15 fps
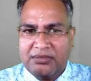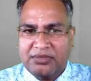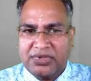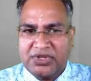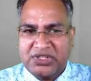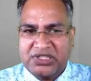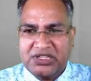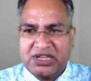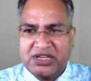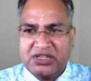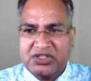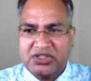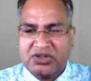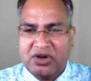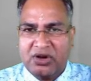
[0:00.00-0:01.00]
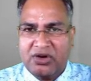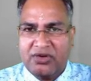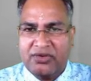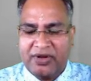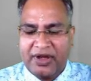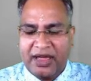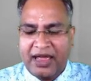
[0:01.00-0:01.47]
presence of
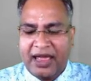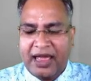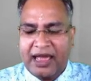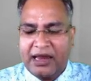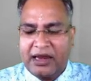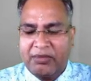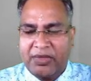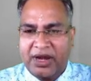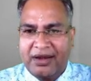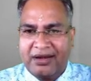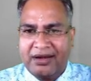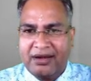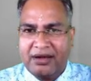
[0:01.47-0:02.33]
an element